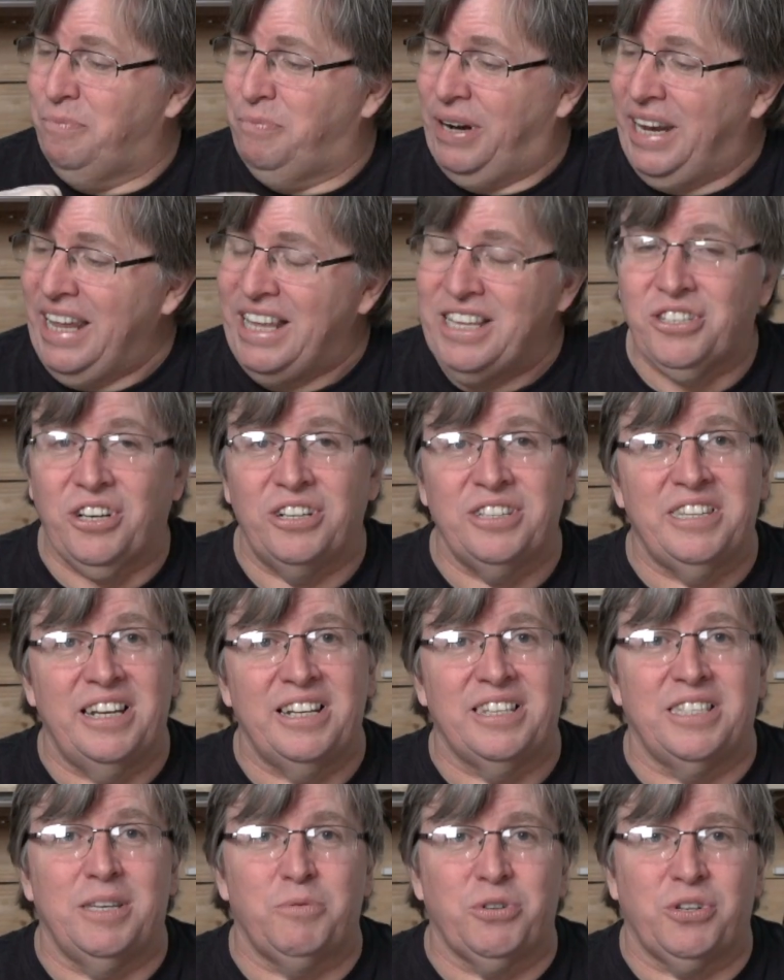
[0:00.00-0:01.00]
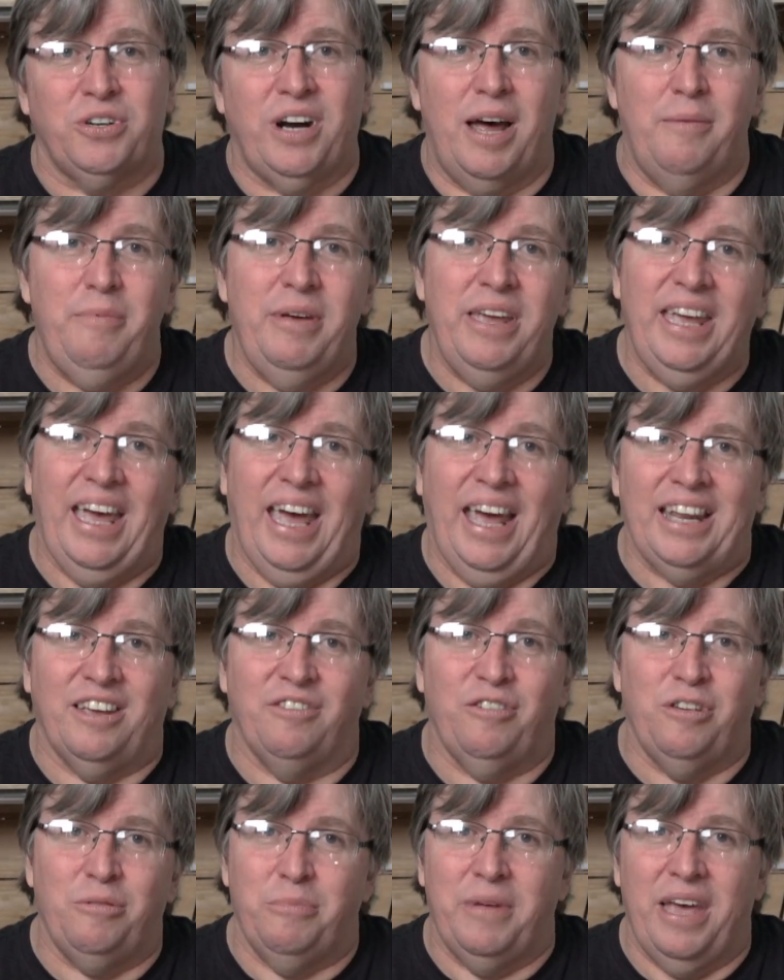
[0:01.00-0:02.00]
Please consider subscribing and
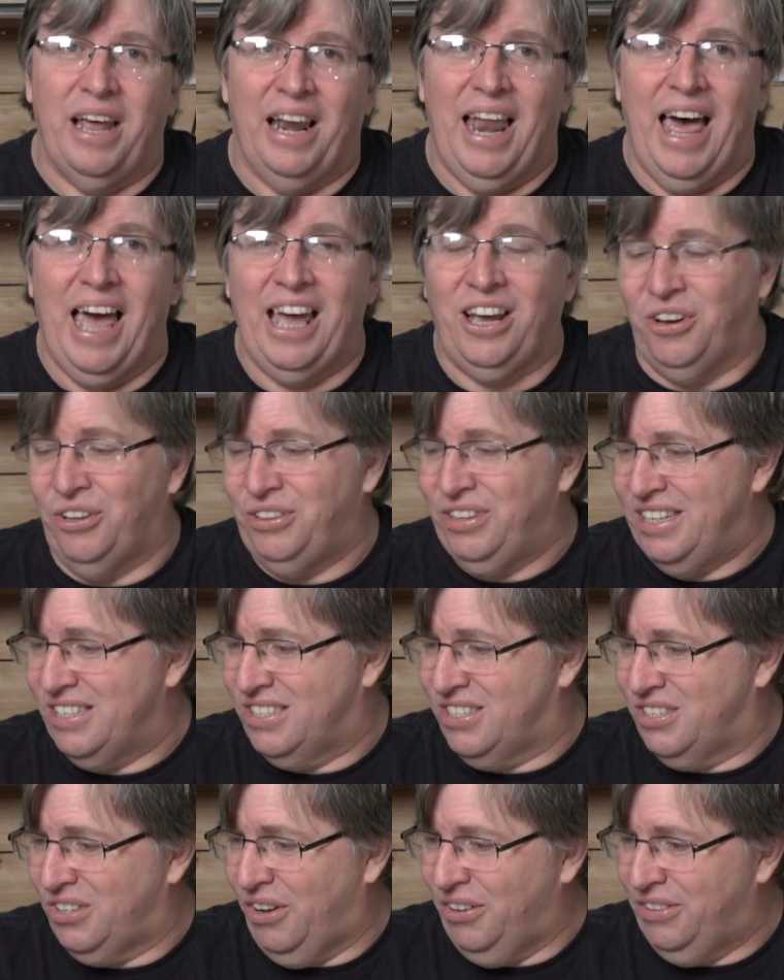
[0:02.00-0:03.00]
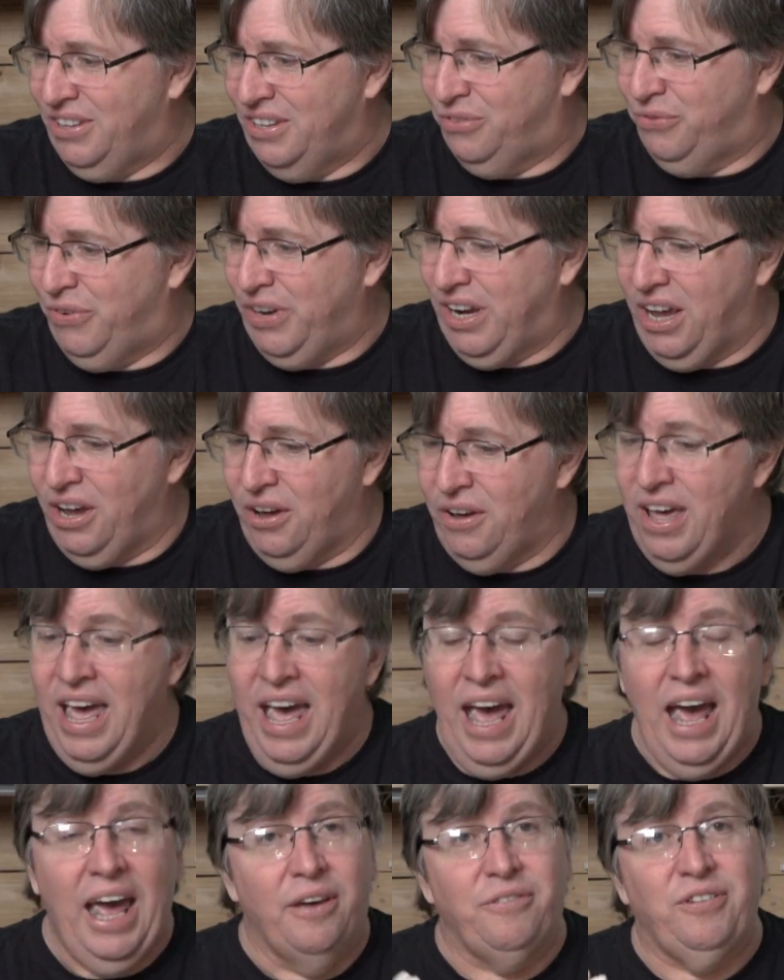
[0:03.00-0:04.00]
giving me a like on this on this video
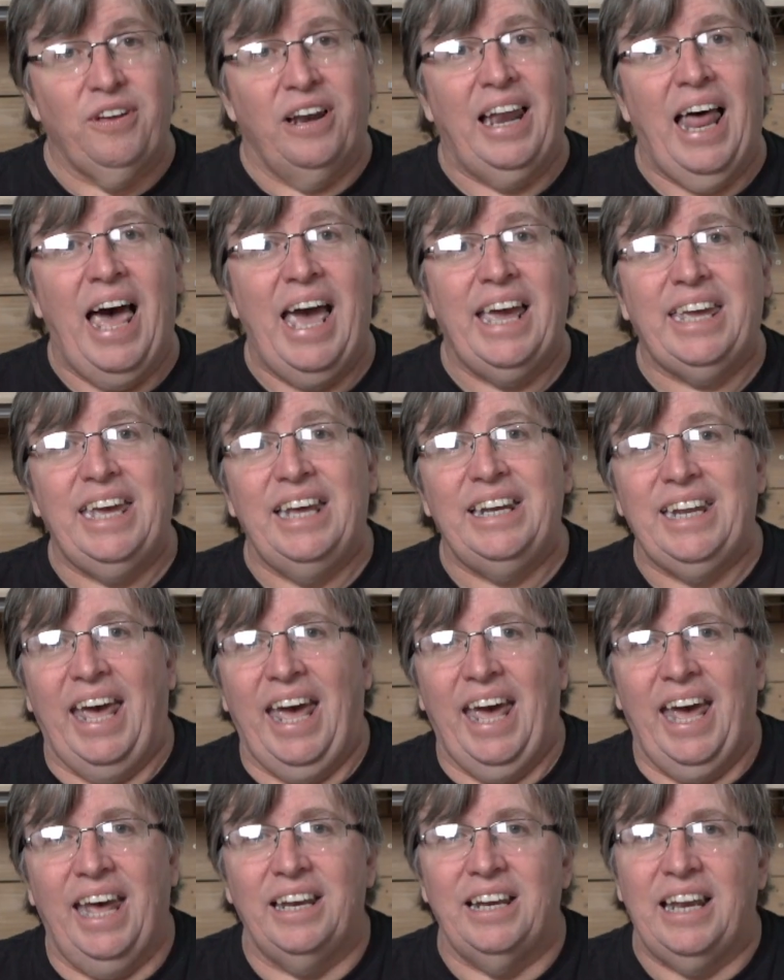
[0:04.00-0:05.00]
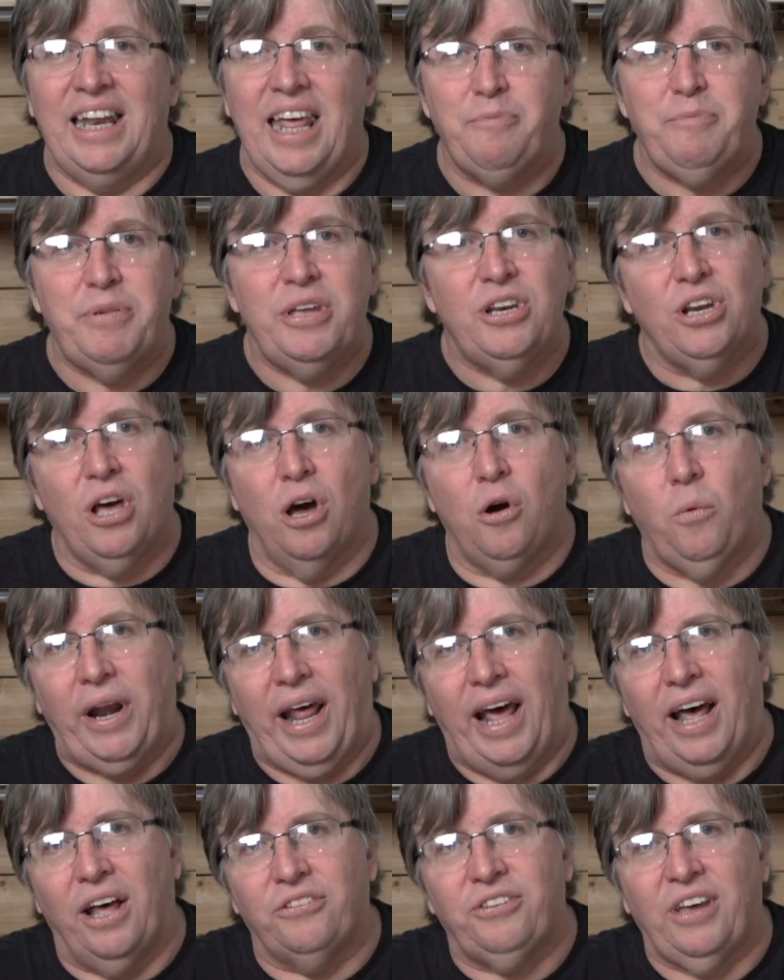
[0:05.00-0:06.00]
if you like it and let me know
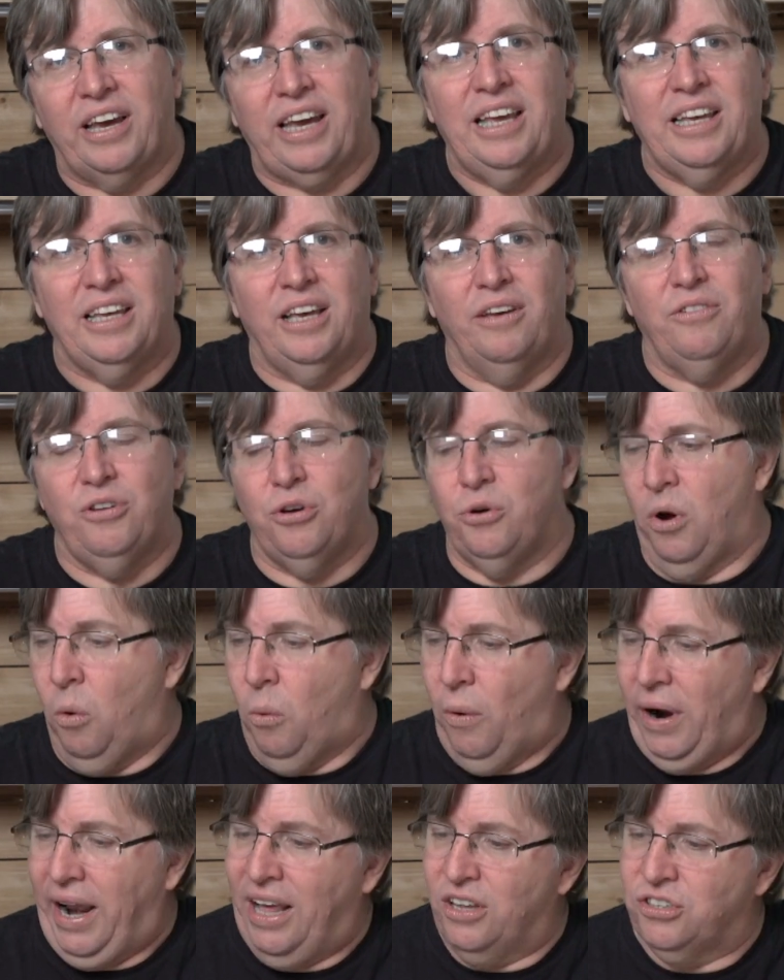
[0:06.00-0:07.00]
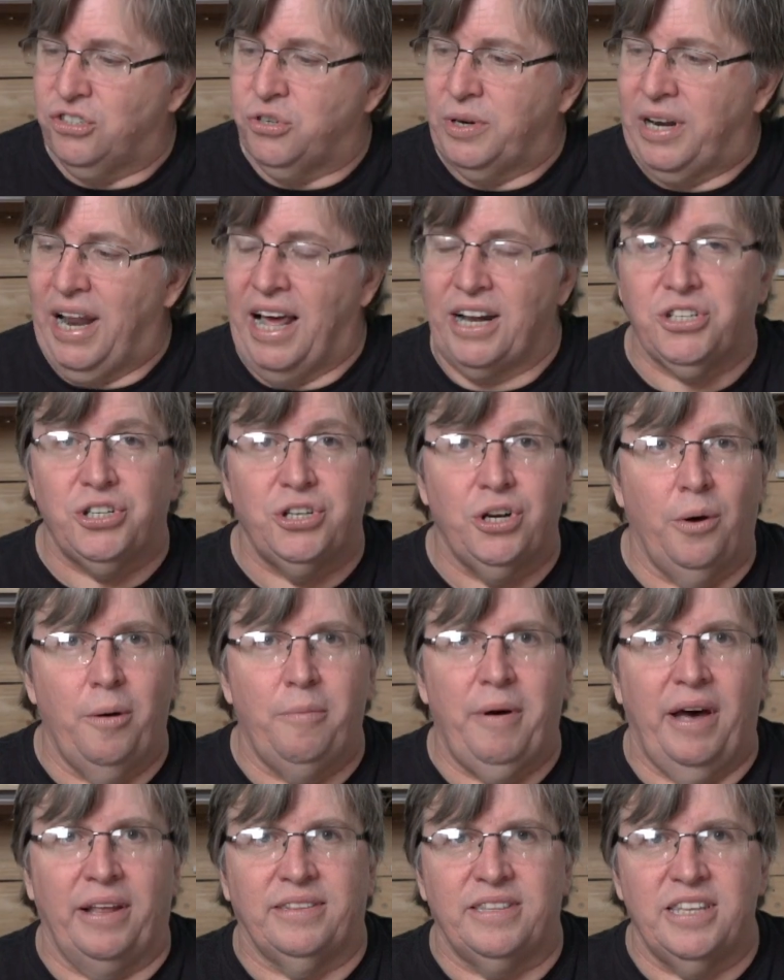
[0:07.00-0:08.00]
what else I can give you or what else you would like to know
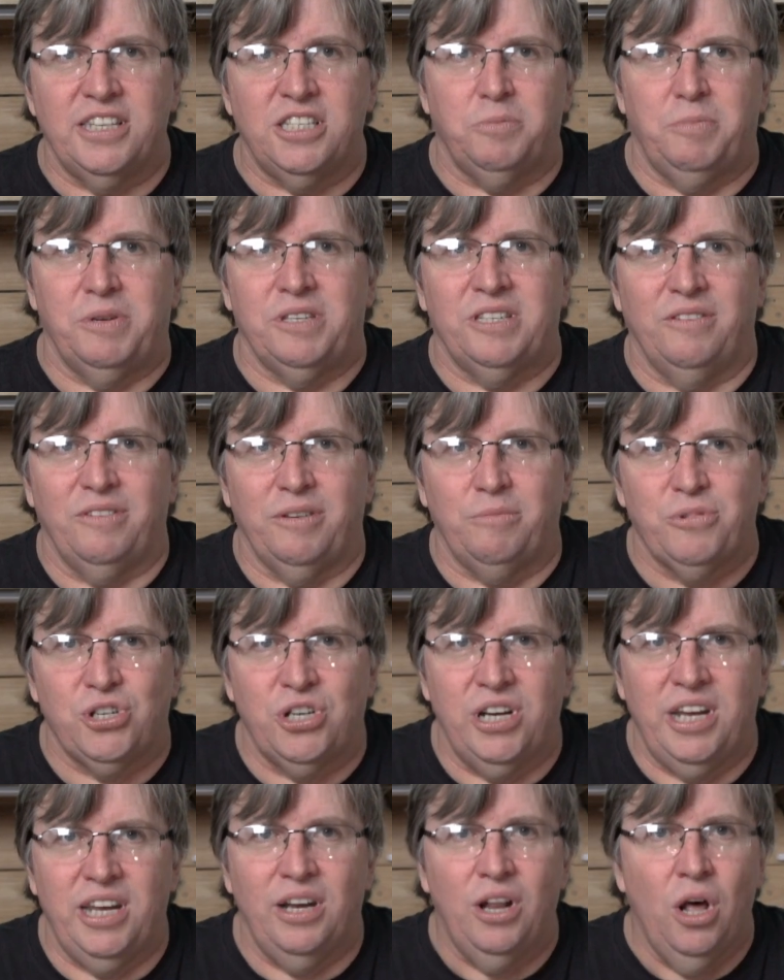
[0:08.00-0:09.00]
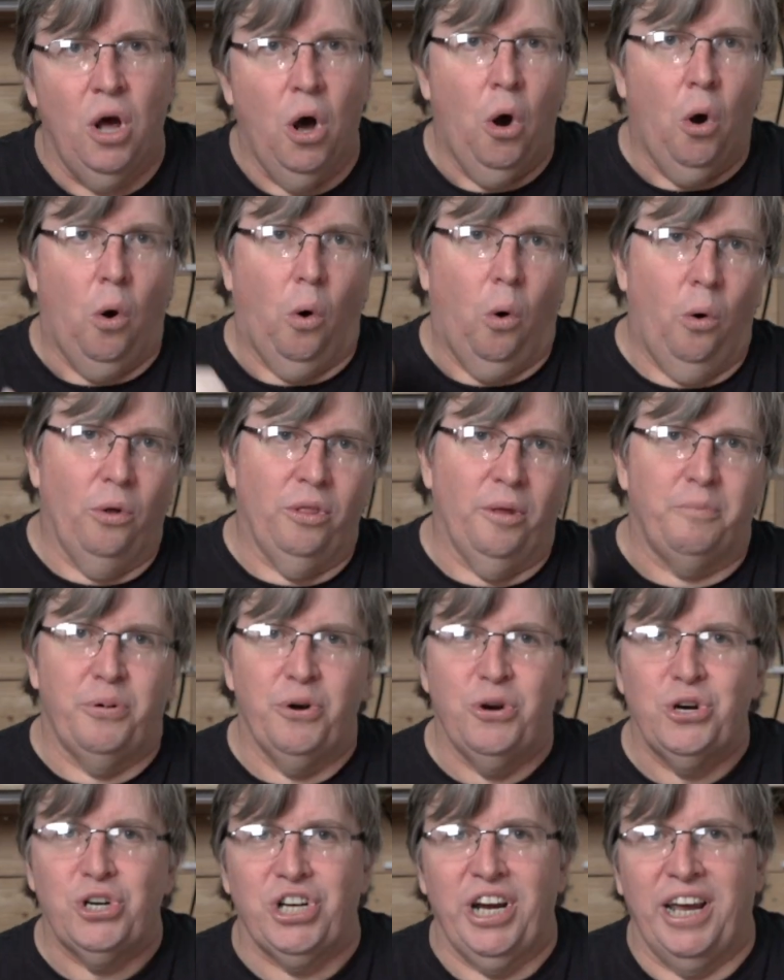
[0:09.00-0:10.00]
about this specific machine or the
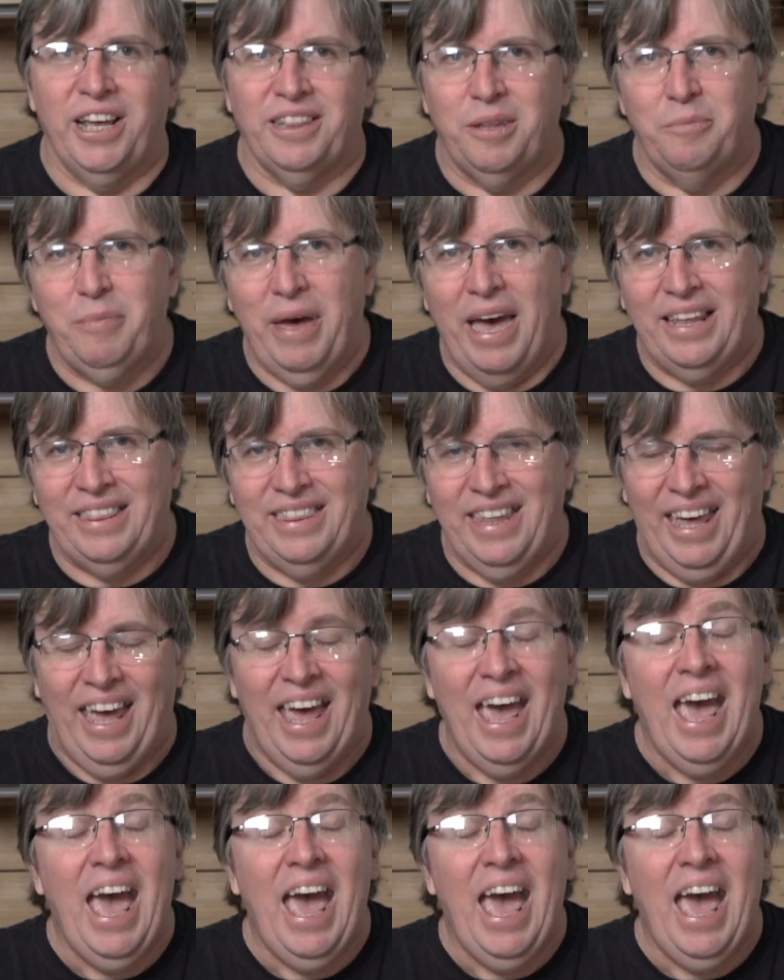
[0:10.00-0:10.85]
Prusa at the back there.